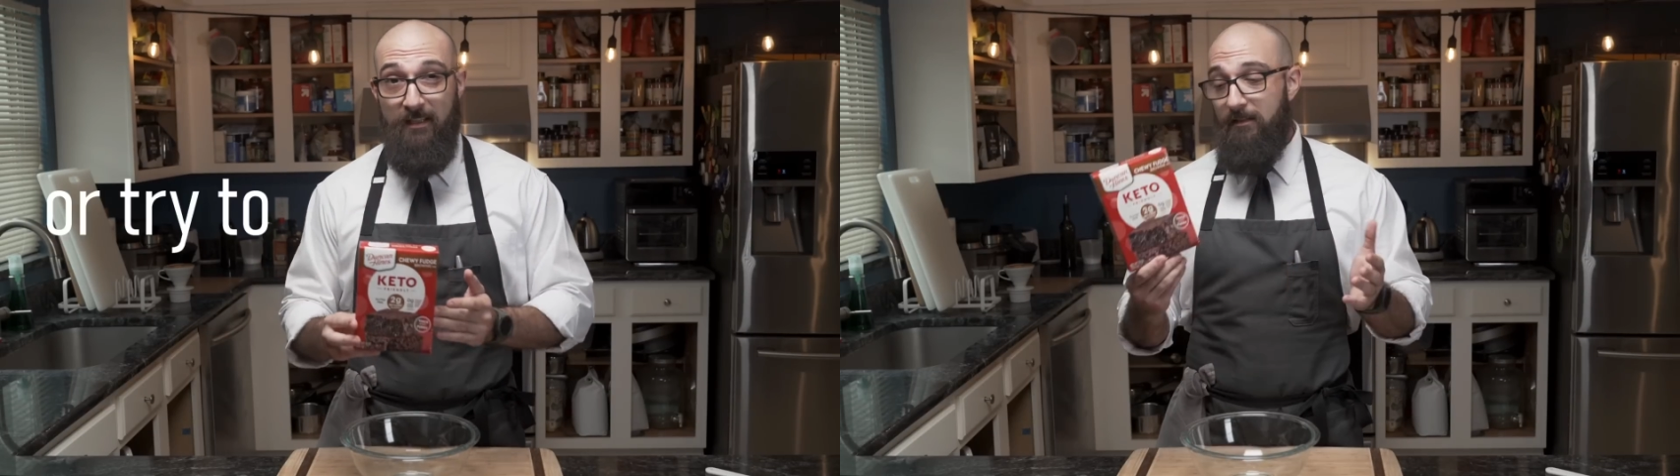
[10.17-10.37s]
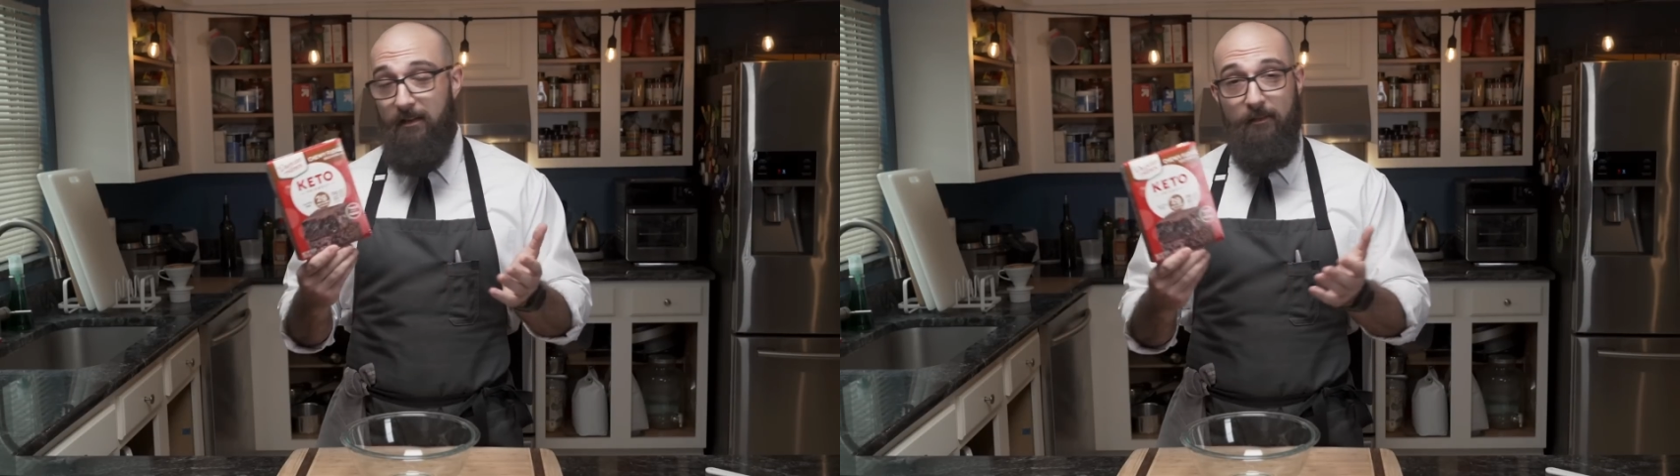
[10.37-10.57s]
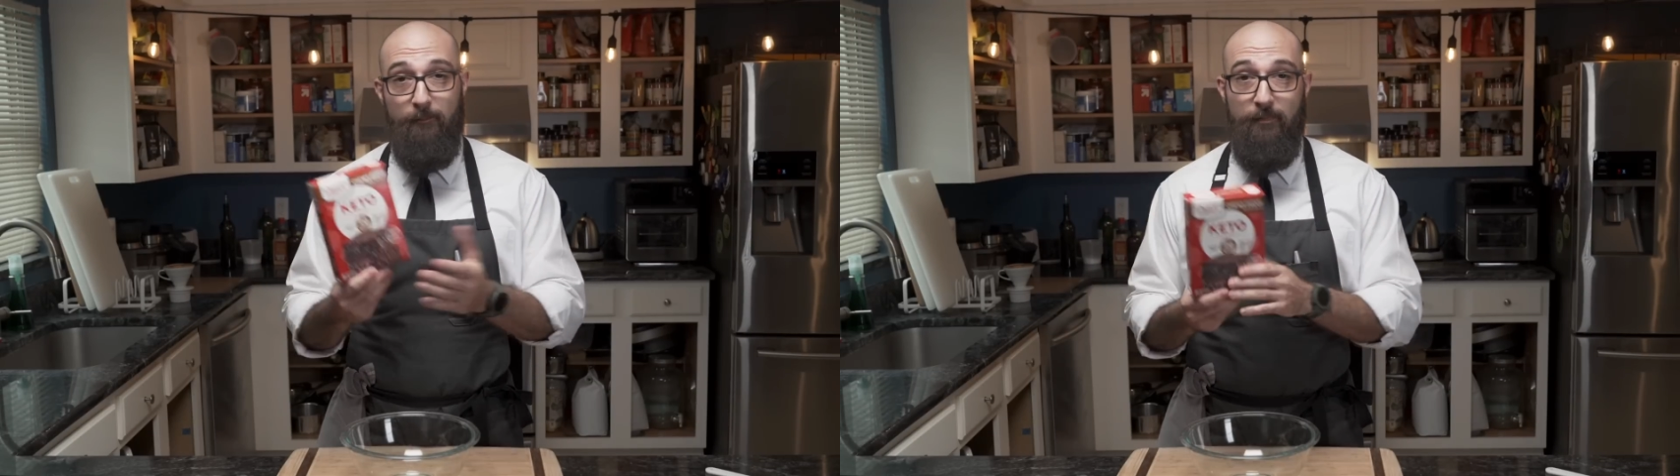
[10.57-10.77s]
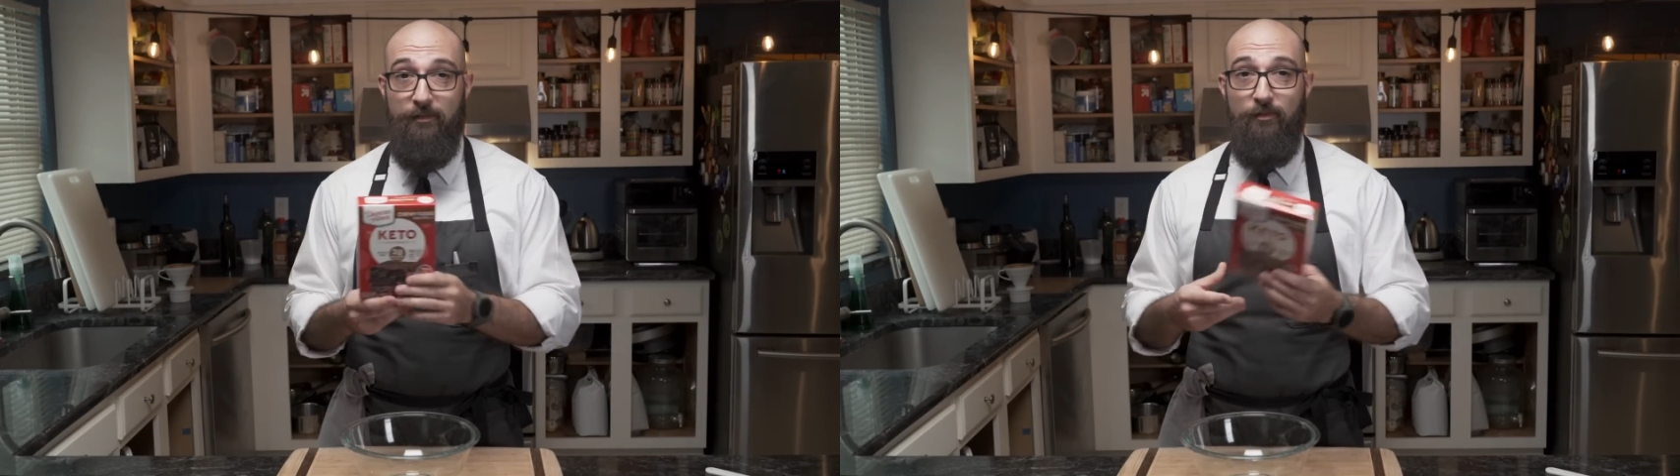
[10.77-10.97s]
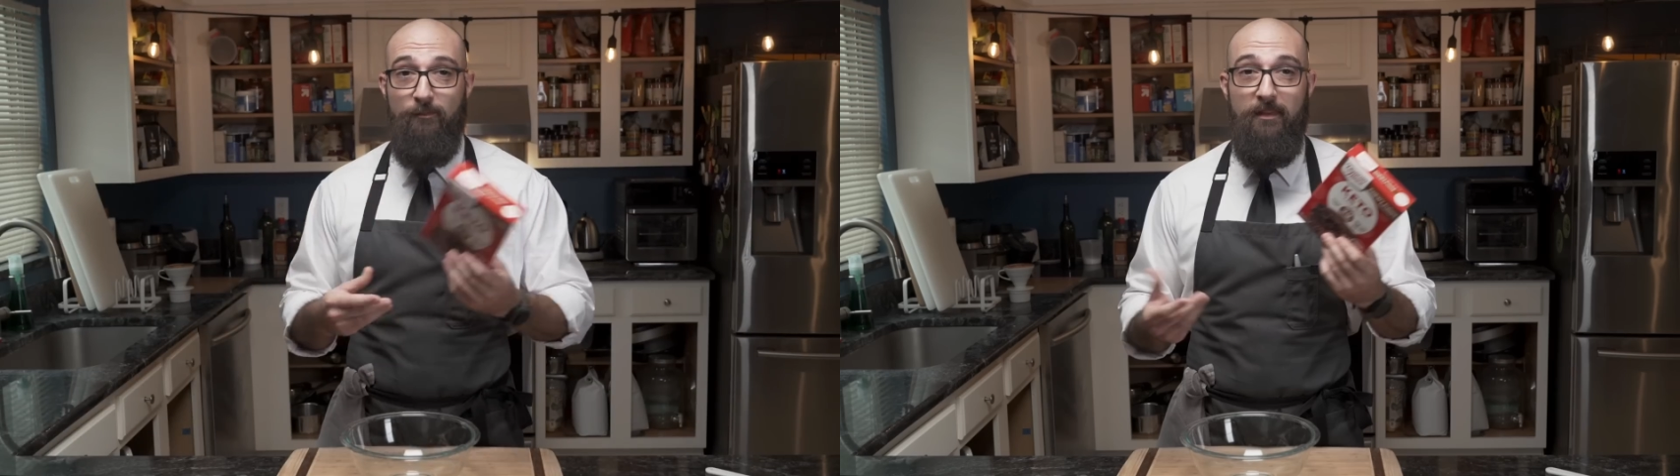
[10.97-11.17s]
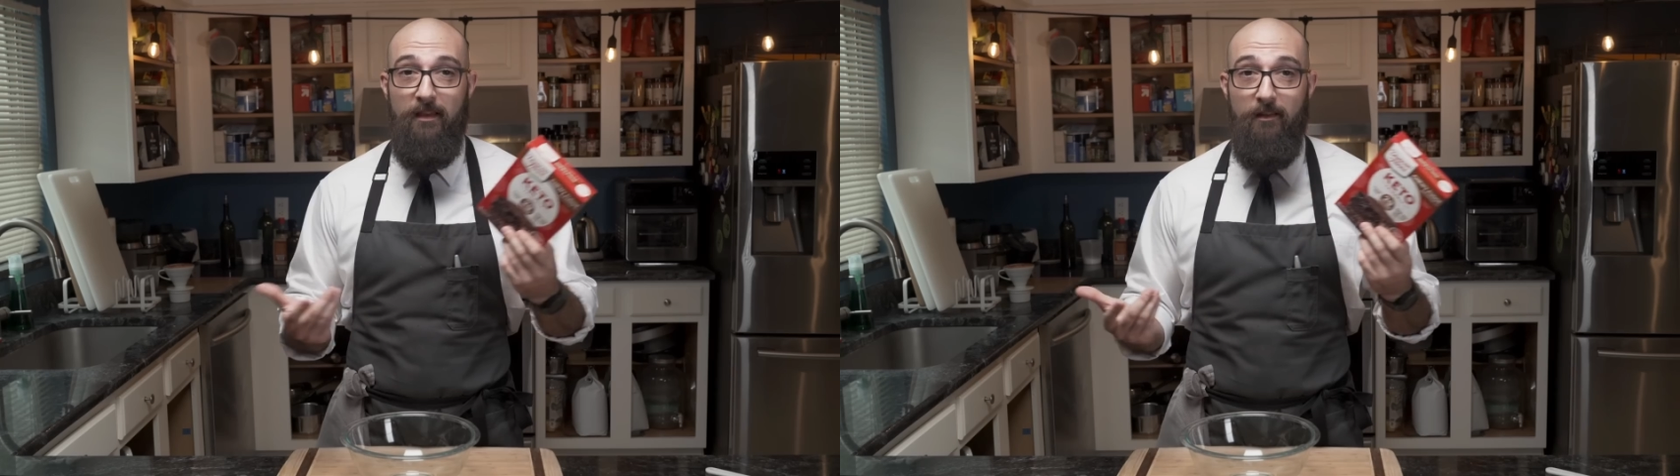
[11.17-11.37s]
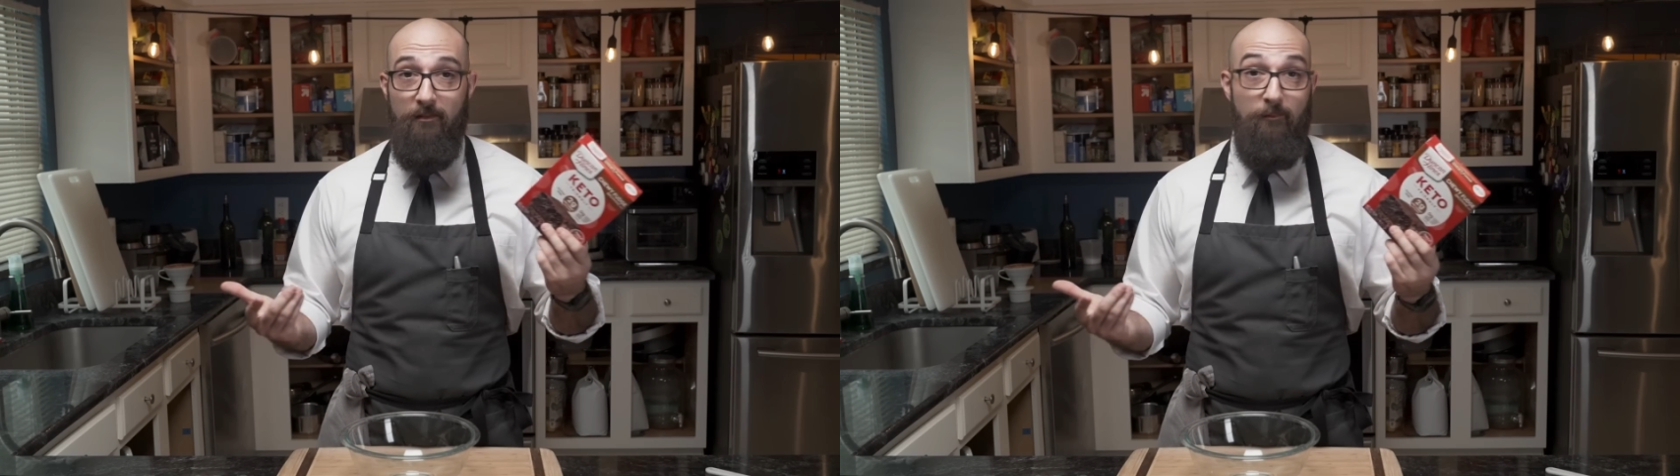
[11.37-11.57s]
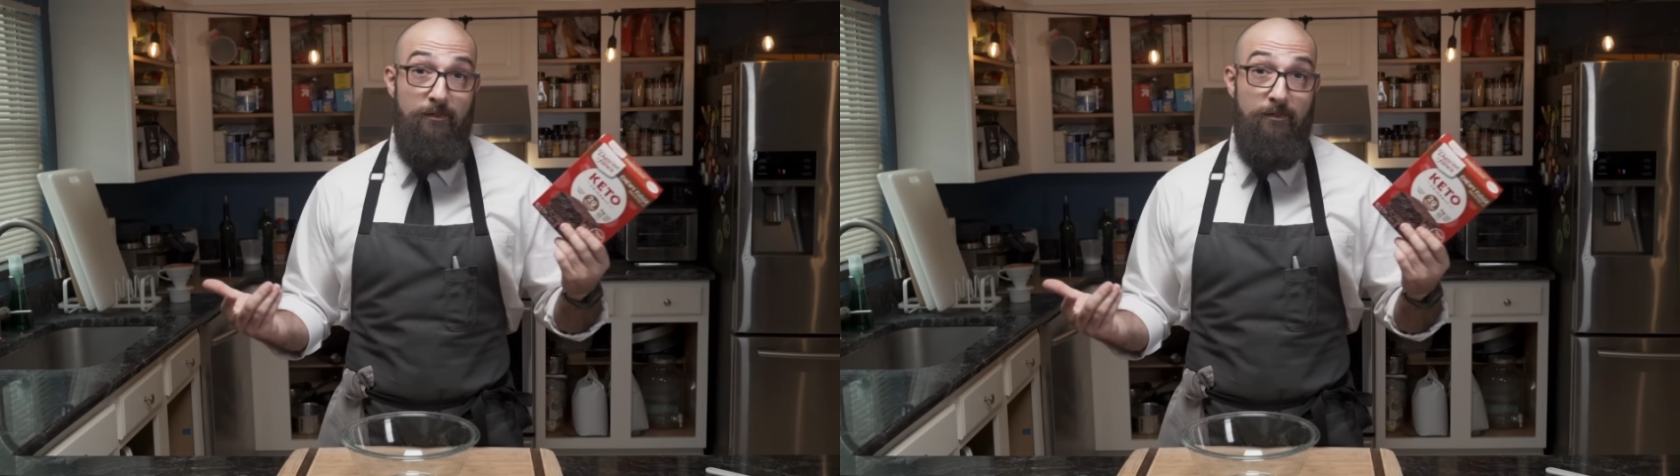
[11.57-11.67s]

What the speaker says: So I assume they are the